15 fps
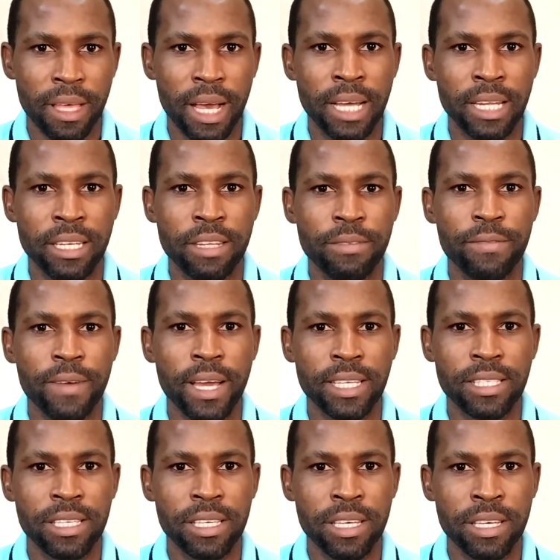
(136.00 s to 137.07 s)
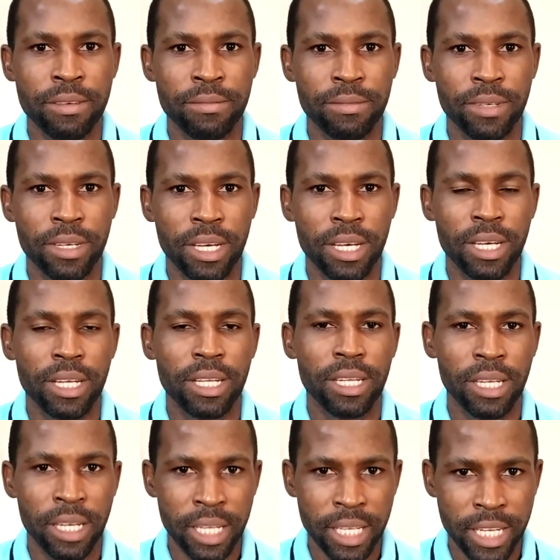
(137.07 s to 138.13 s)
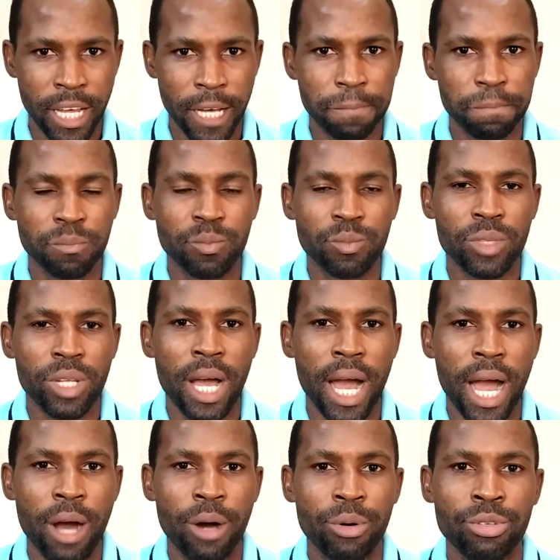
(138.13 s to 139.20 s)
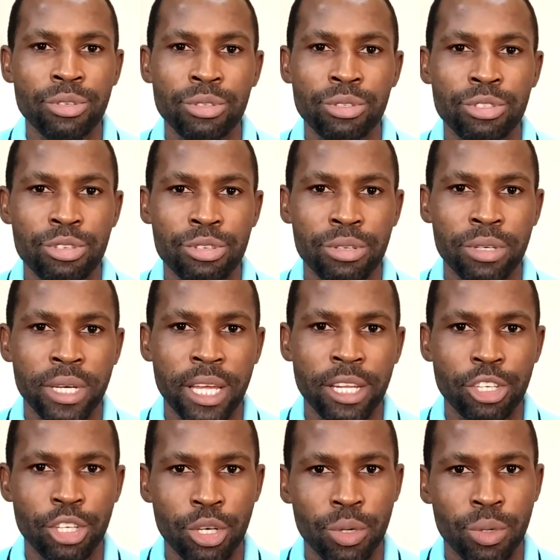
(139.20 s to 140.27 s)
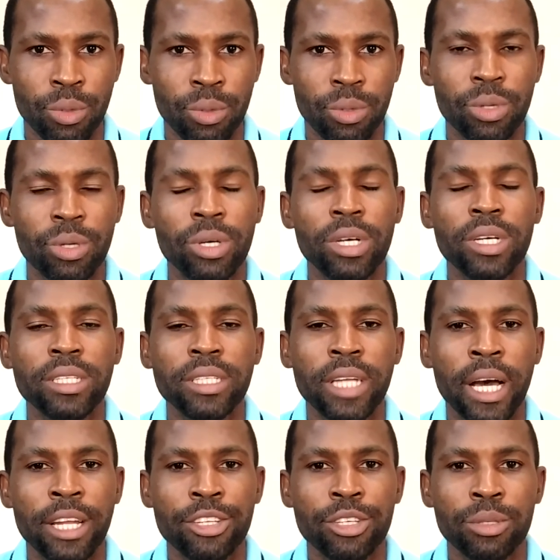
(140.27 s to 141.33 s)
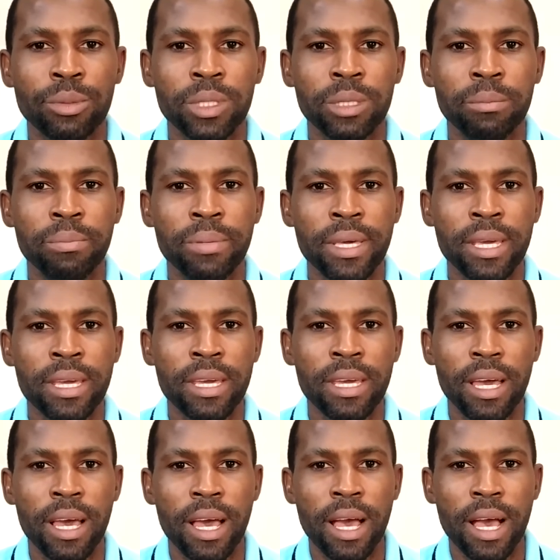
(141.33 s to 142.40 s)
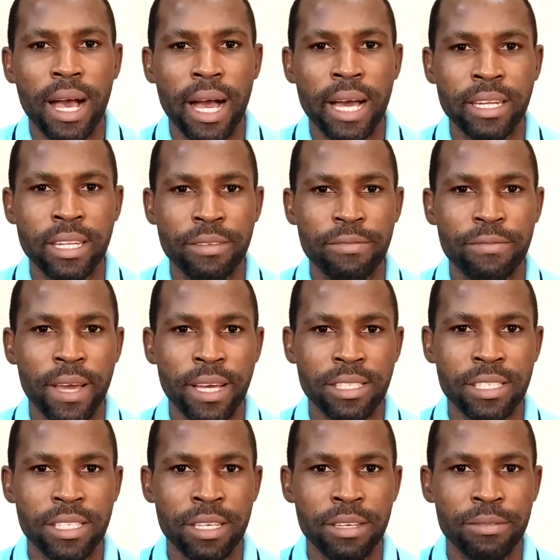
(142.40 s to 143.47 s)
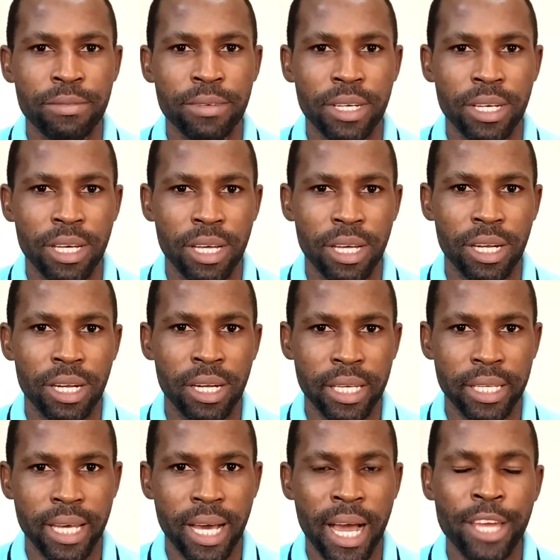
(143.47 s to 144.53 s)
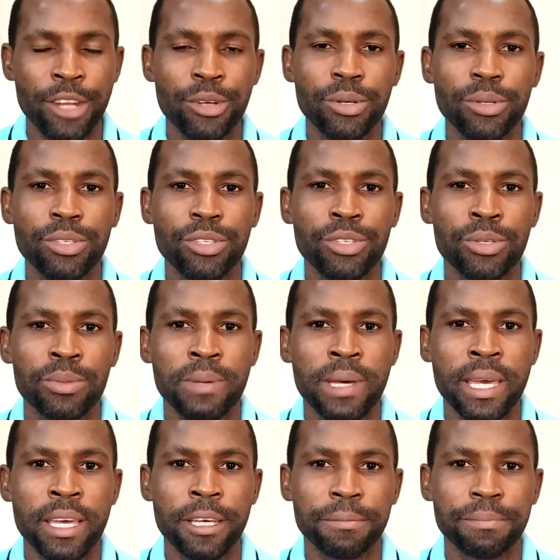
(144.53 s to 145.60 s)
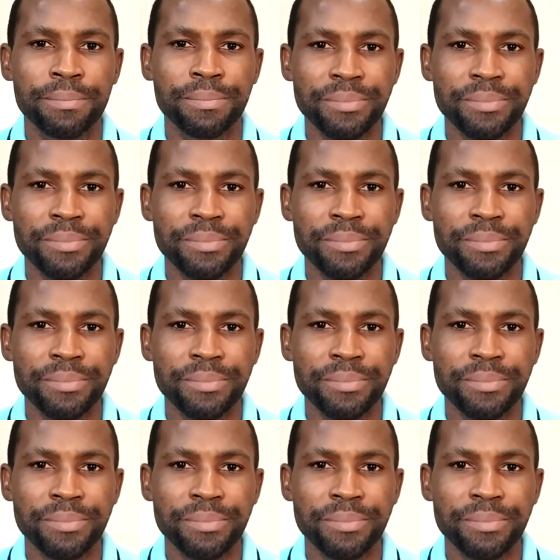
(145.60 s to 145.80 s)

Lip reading: an effective leader. How you too can know that you will be an effective leader. I know you may